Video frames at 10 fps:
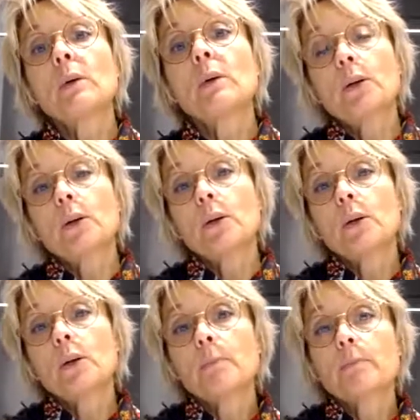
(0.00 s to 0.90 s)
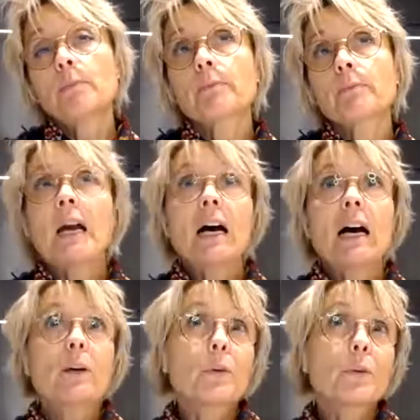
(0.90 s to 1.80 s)
how
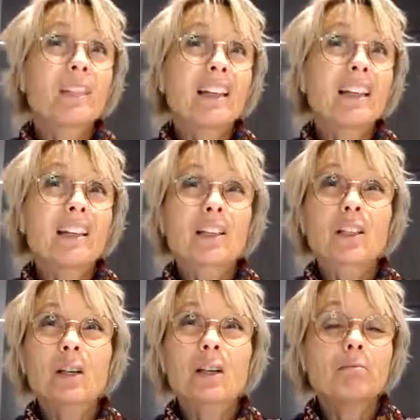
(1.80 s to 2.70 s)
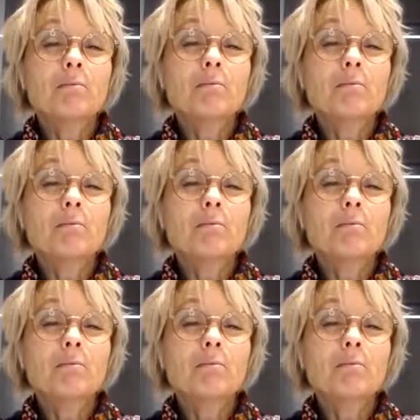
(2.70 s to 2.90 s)
could you say that, some,